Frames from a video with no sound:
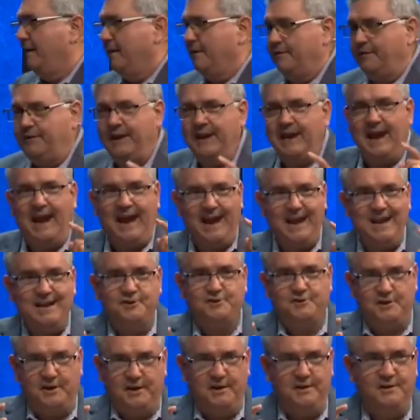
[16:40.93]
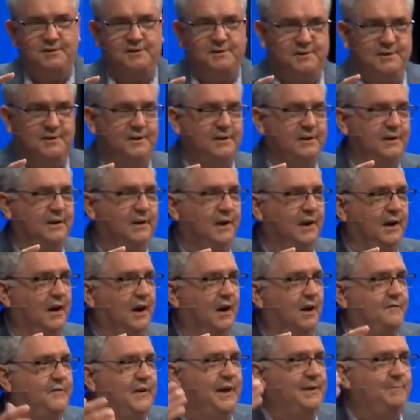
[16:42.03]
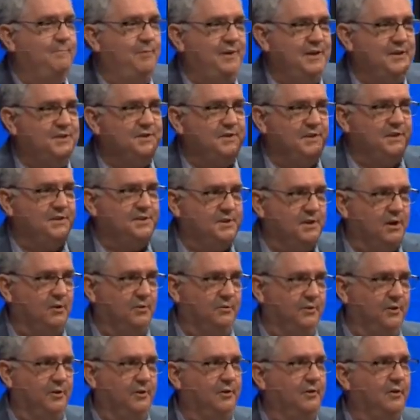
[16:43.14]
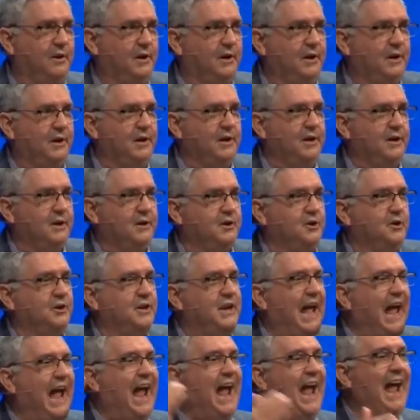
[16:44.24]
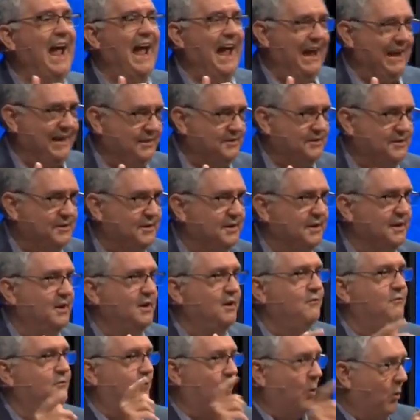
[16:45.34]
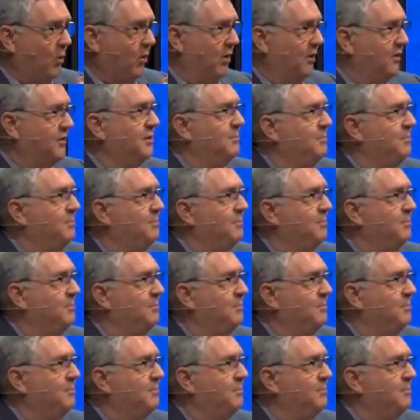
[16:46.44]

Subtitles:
the agent of a business owner could act for the